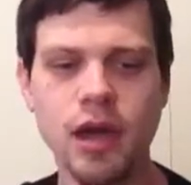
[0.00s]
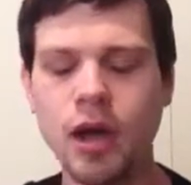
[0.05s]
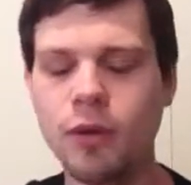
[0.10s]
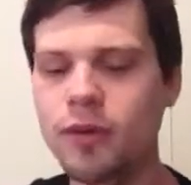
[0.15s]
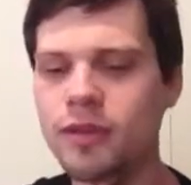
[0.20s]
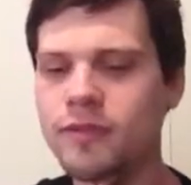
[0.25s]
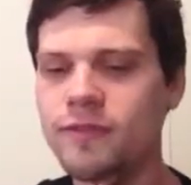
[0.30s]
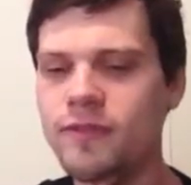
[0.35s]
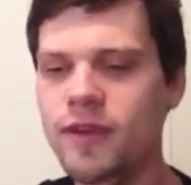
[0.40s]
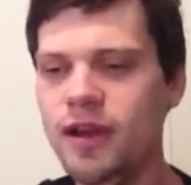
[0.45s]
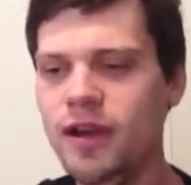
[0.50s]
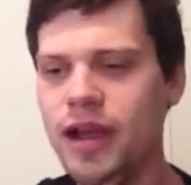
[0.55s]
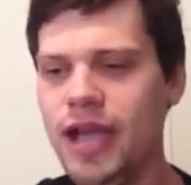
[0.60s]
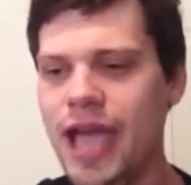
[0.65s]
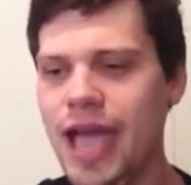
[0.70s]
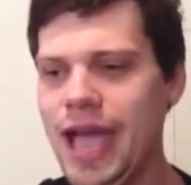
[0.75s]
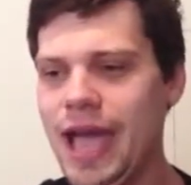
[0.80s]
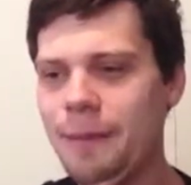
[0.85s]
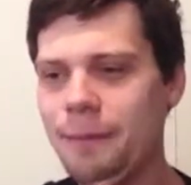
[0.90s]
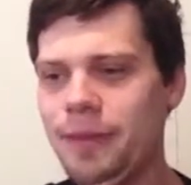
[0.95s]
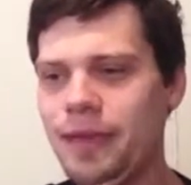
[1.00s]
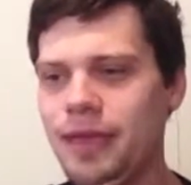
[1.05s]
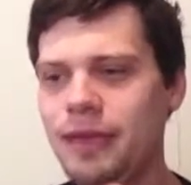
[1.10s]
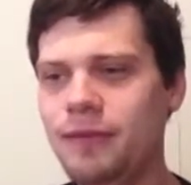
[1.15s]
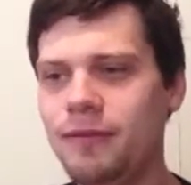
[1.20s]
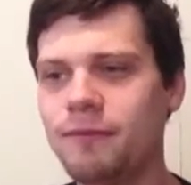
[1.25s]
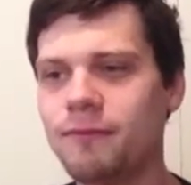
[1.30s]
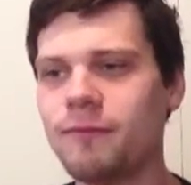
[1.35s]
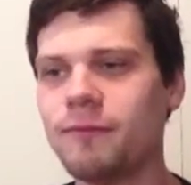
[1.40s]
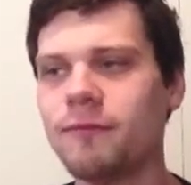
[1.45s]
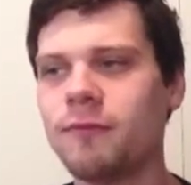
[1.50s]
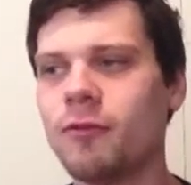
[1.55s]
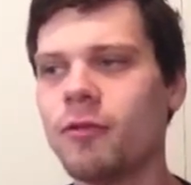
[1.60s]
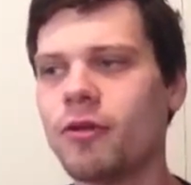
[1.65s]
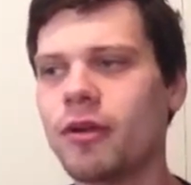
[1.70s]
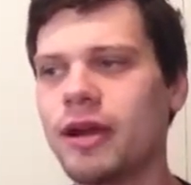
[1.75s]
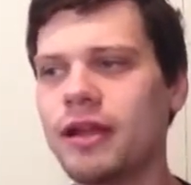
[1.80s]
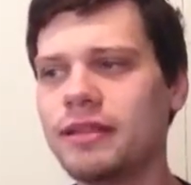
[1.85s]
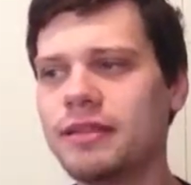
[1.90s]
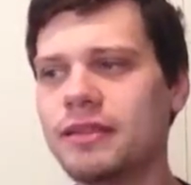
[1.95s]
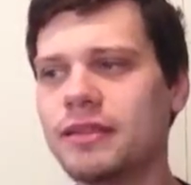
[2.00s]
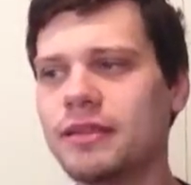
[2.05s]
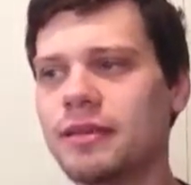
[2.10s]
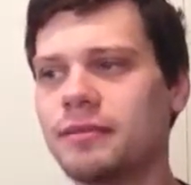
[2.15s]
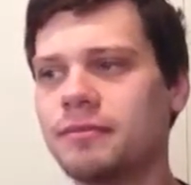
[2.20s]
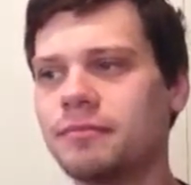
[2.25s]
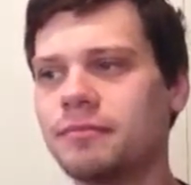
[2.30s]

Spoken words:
I was very happy for it.